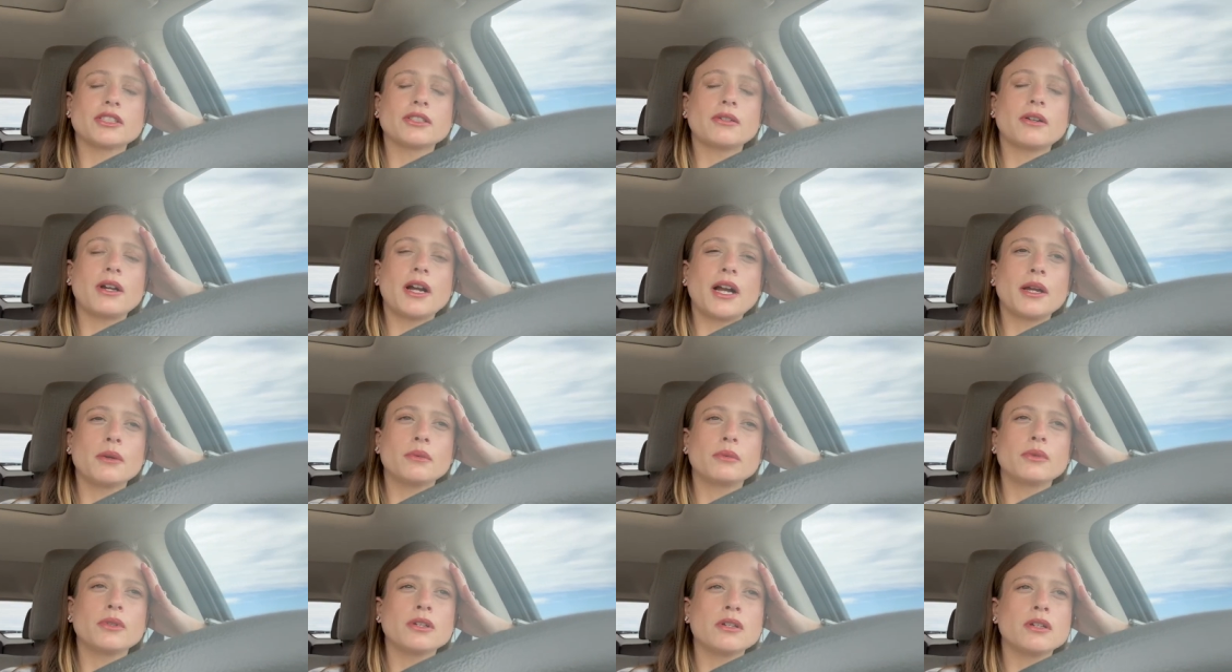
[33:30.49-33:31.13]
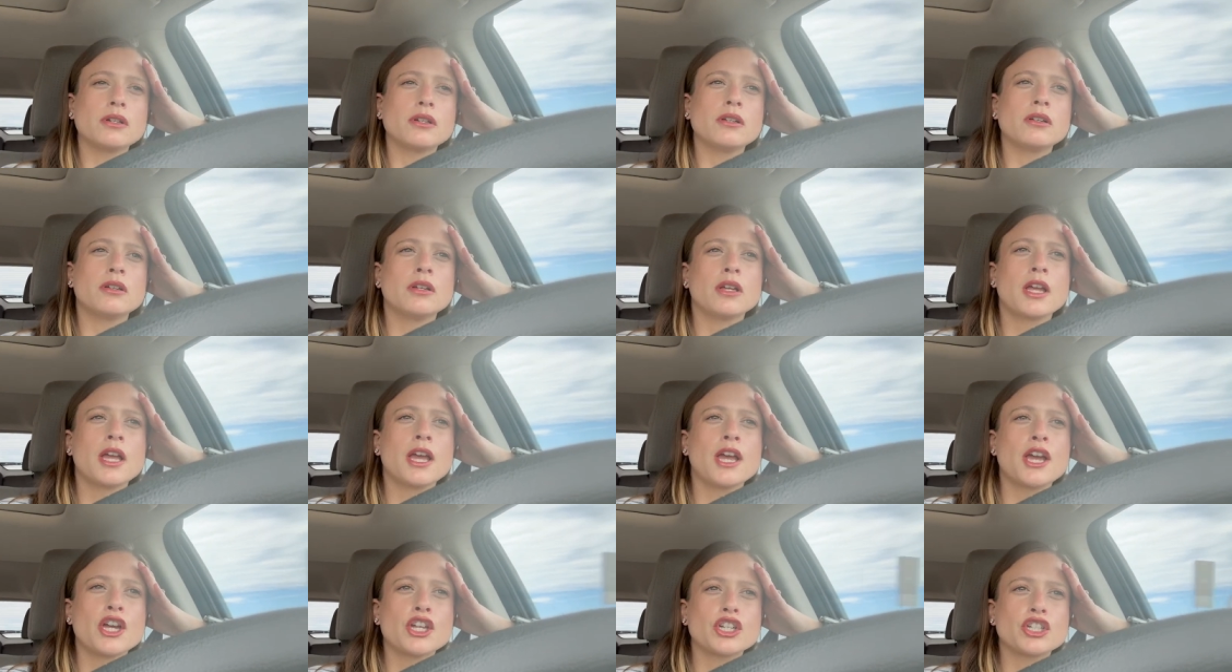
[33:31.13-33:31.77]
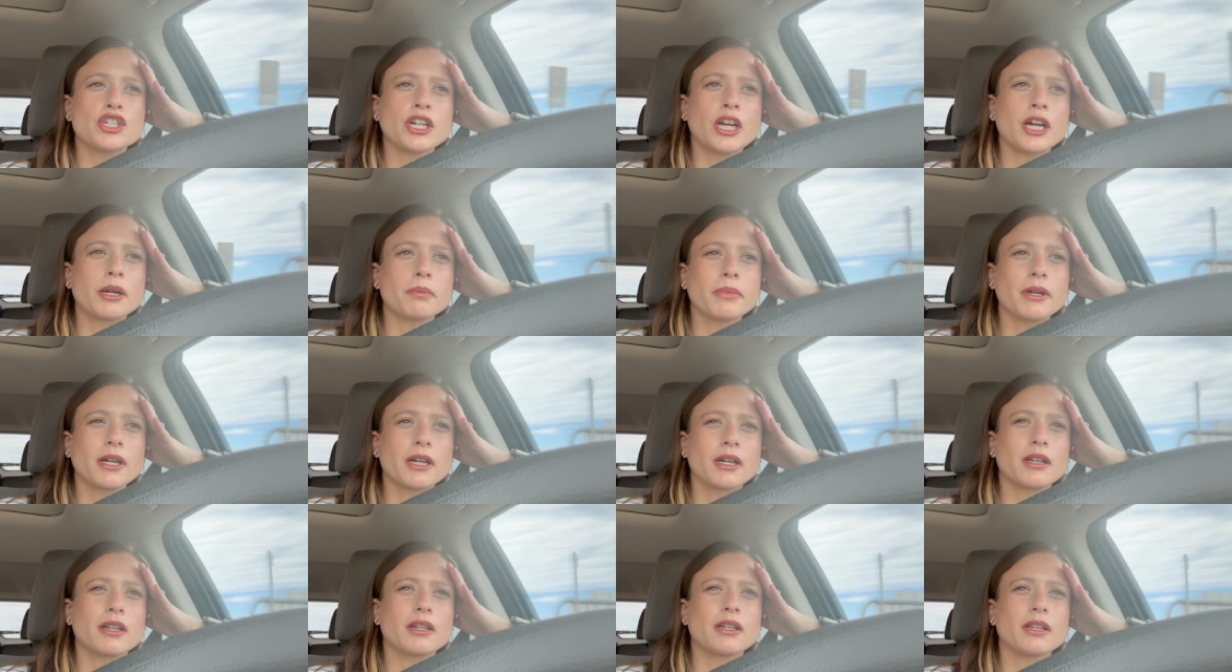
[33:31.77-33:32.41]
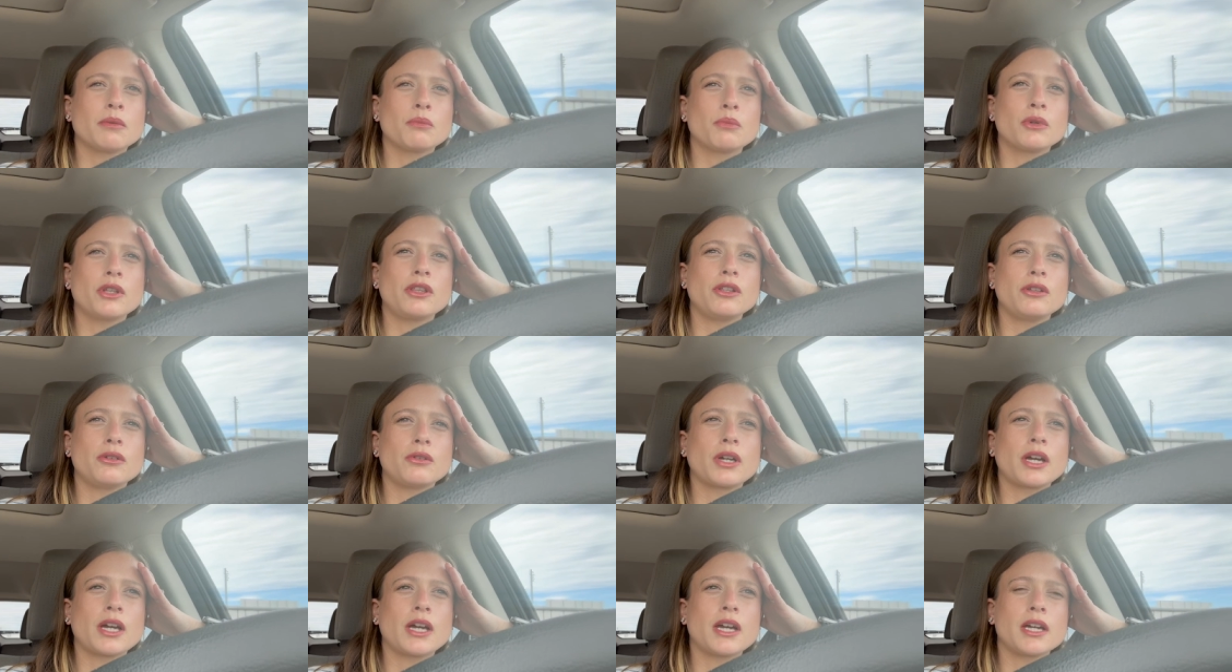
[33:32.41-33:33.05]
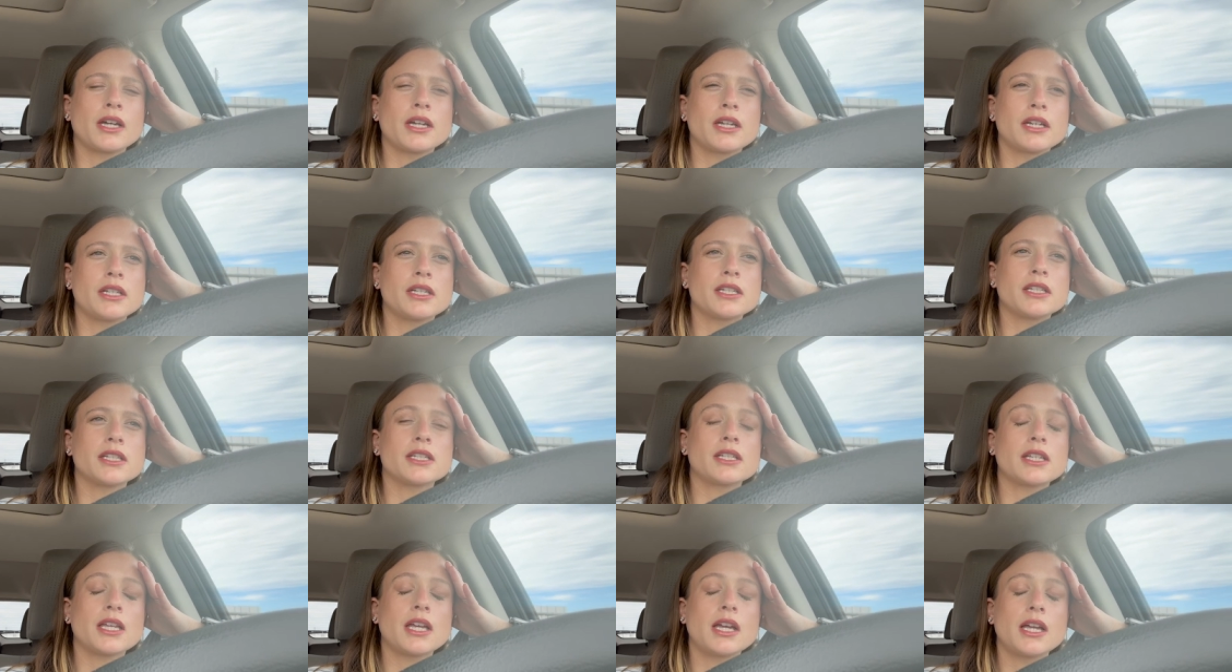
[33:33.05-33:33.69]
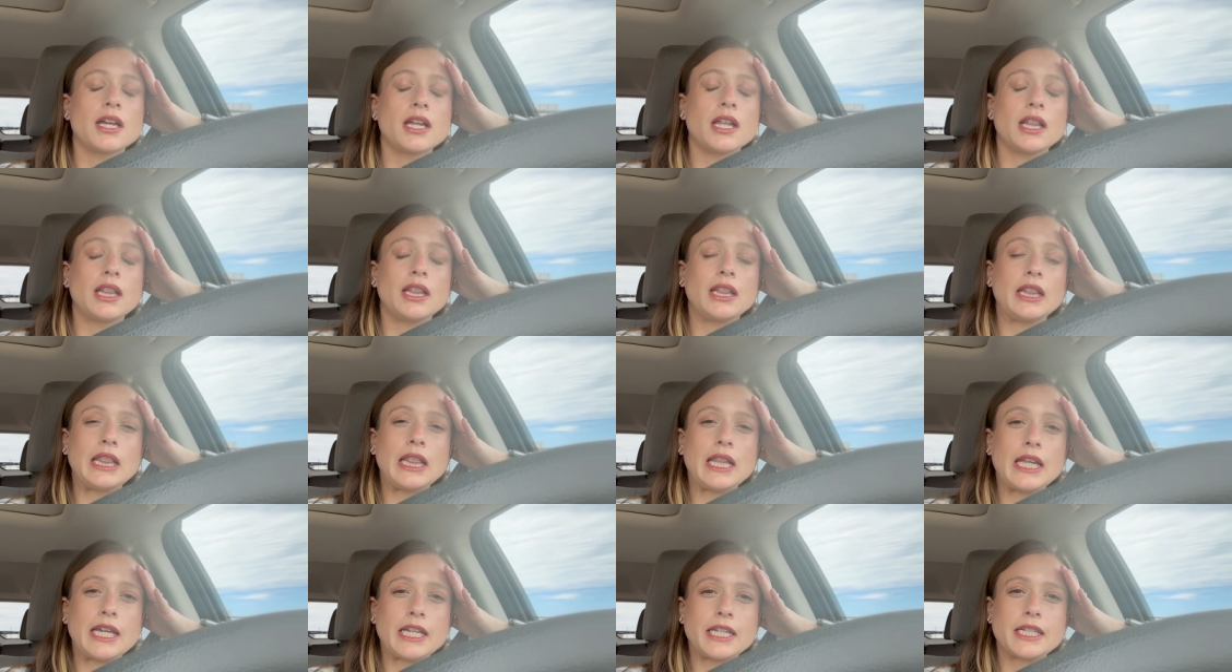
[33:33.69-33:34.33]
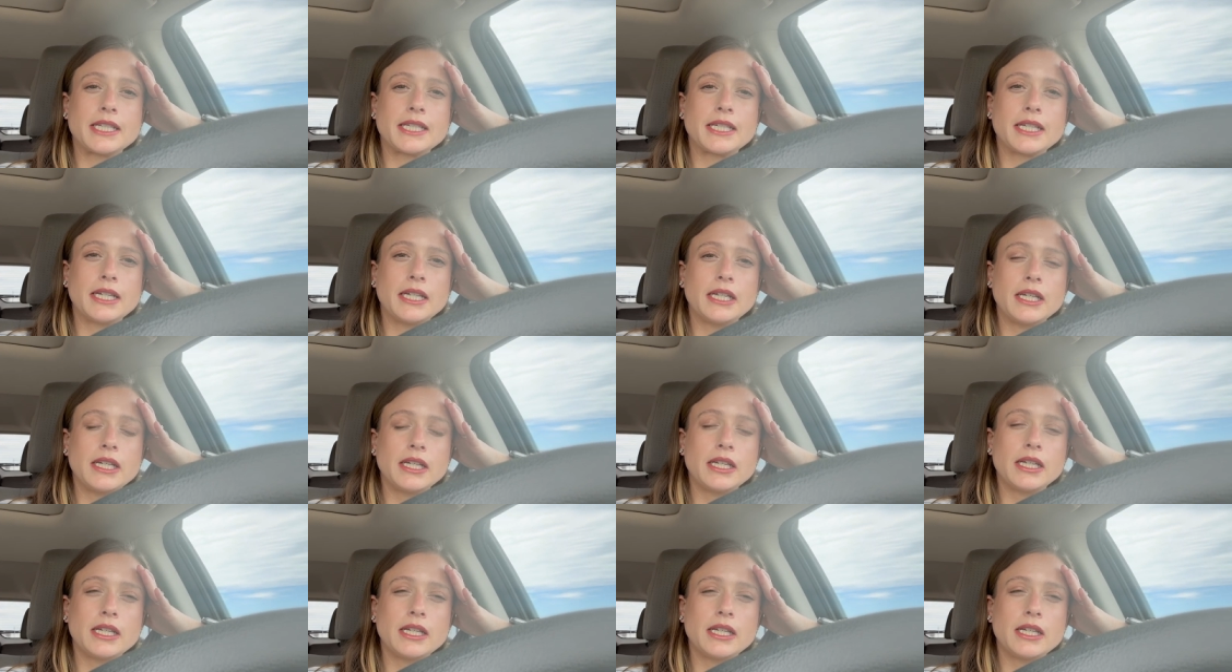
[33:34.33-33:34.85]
So I will check back in with you guys later,